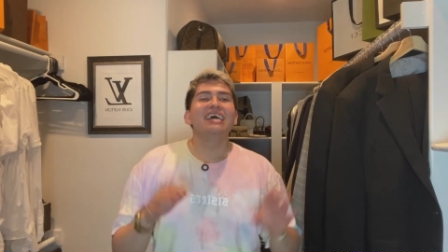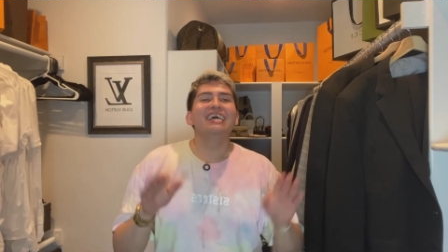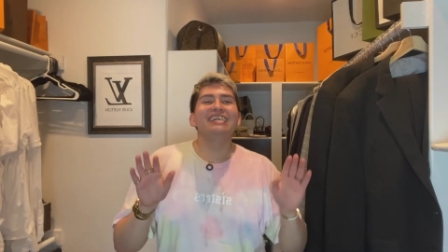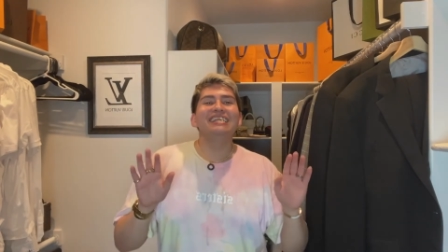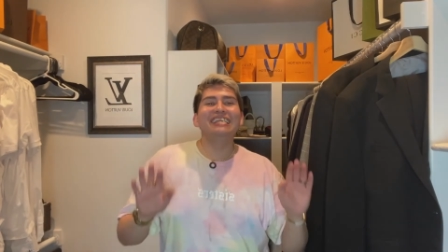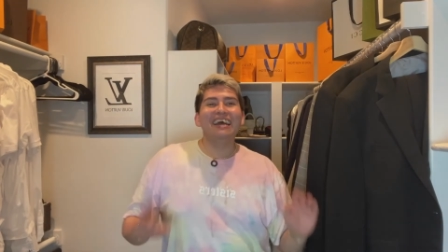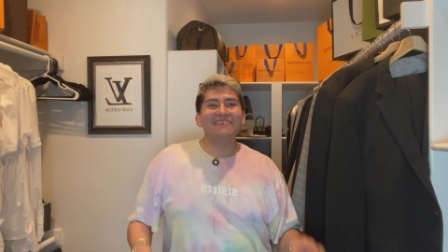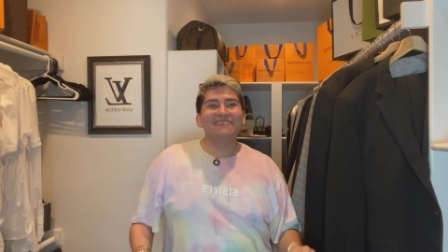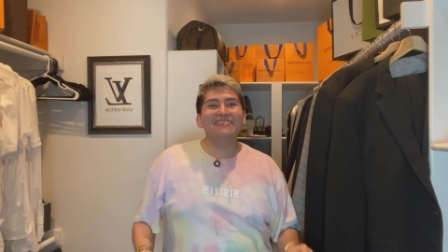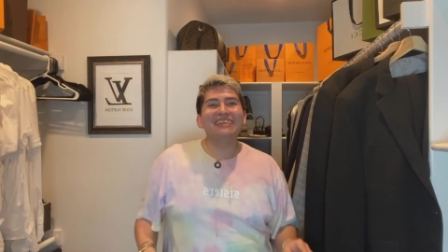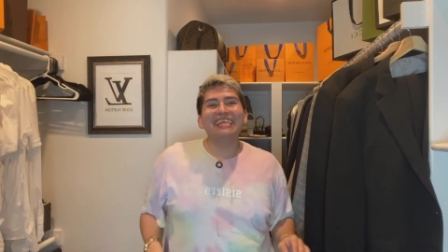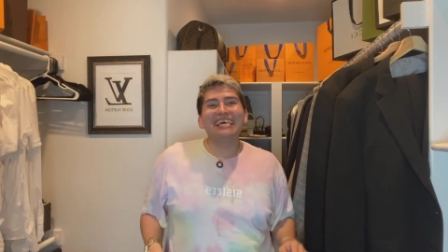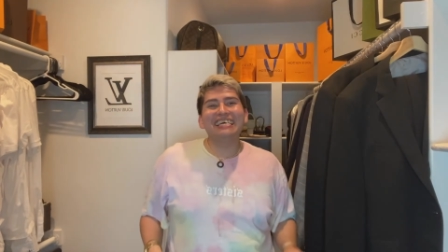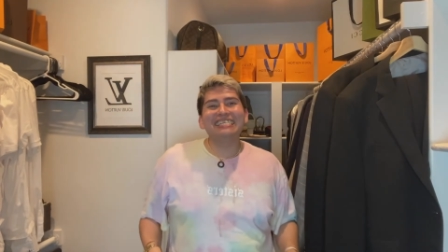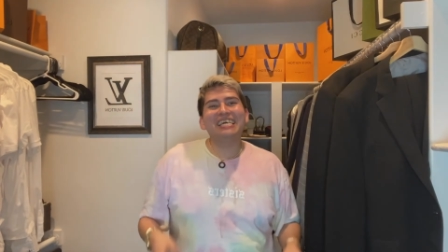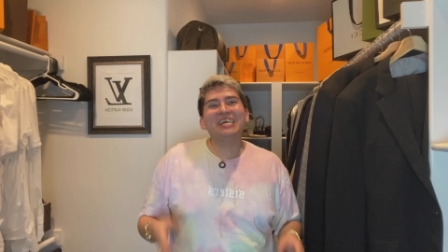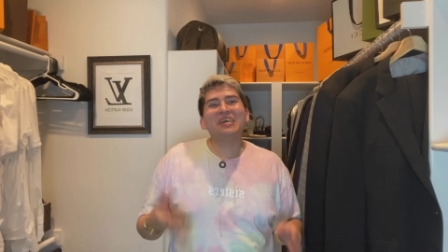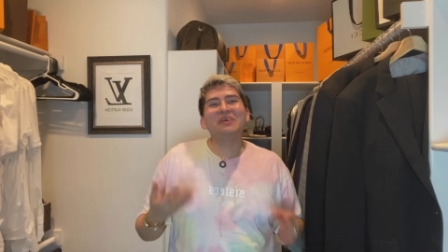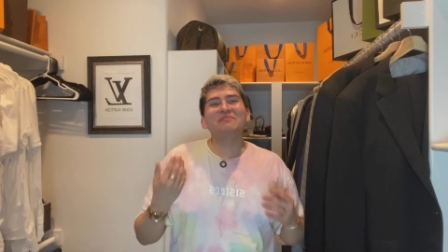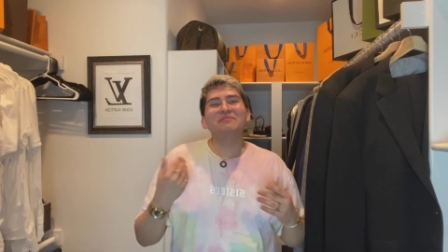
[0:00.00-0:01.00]

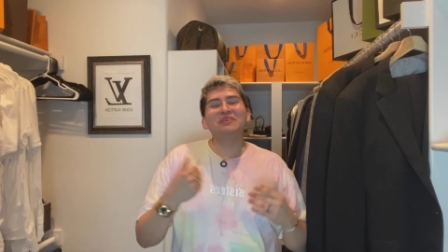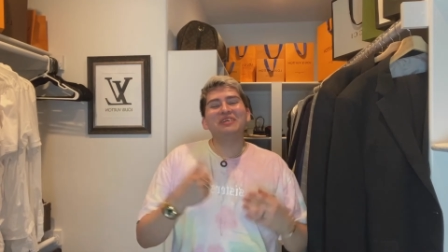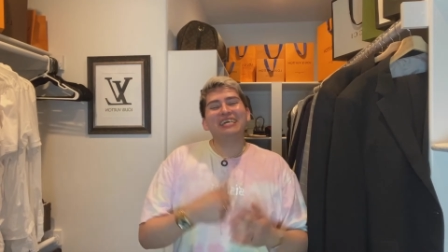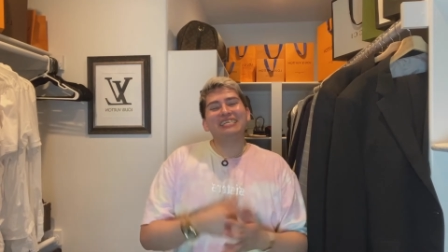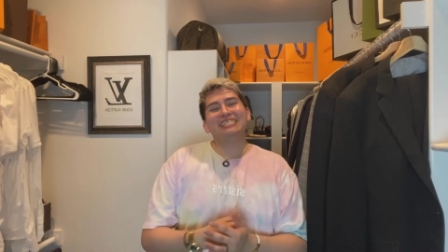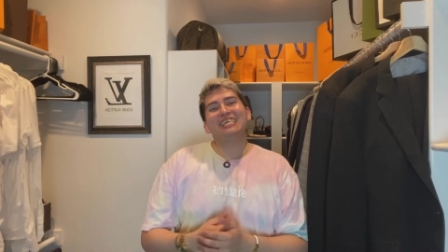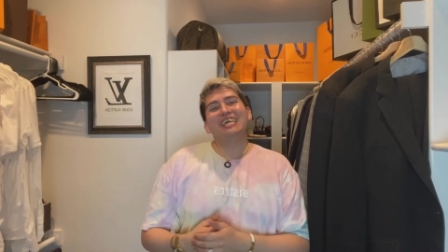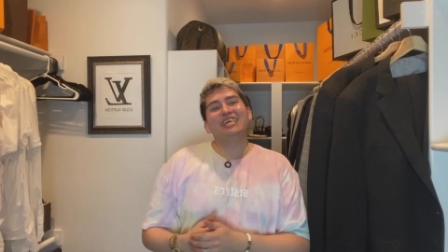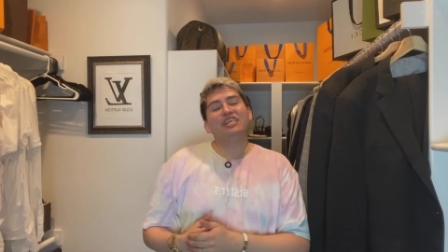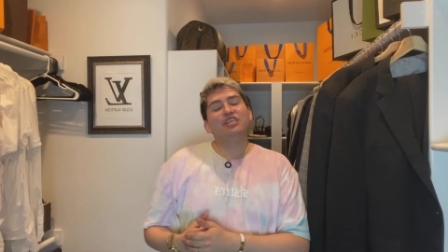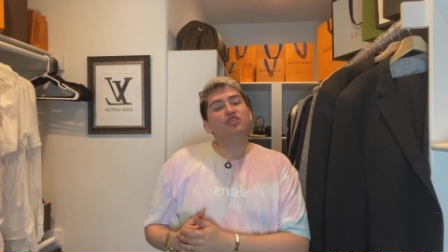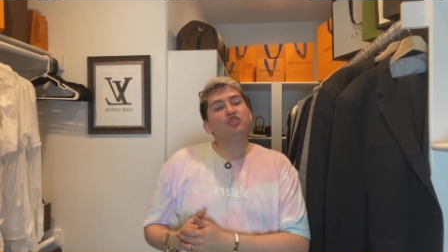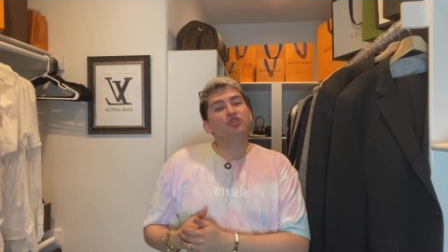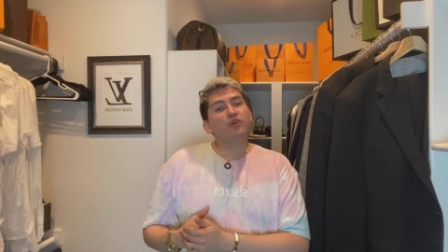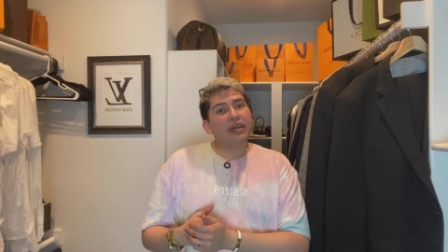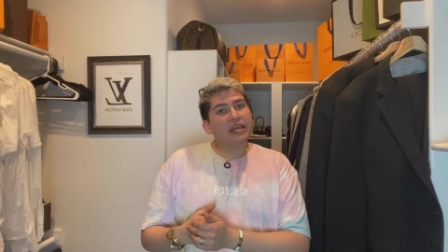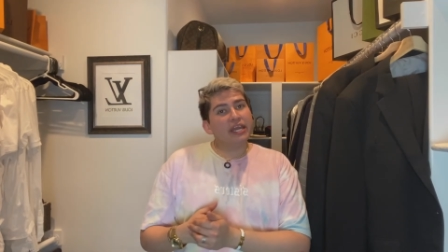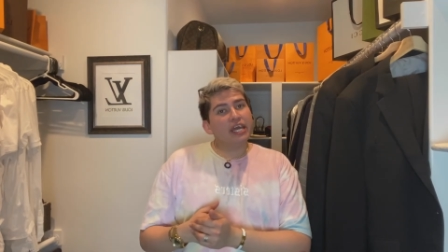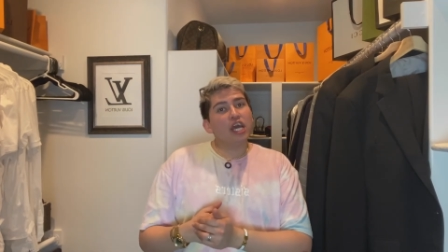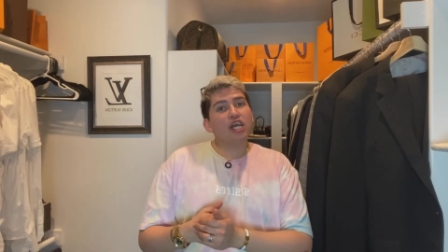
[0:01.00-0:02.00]
Nevertheless, I hope you guys
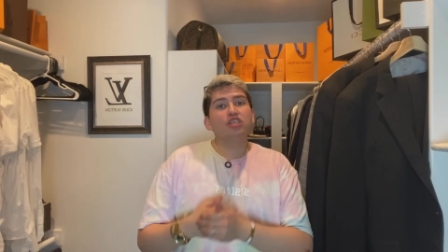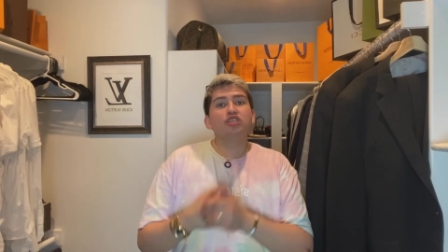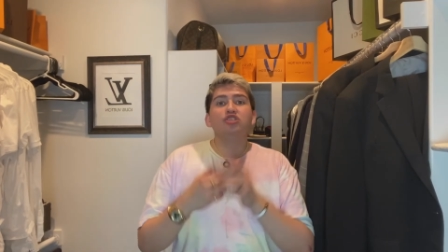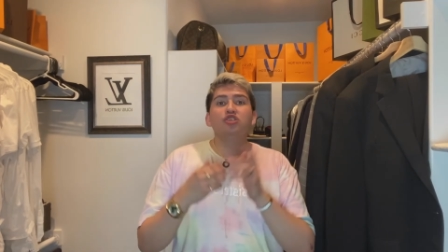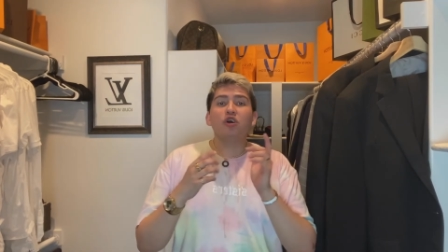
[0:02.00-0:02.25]
enjoyed it.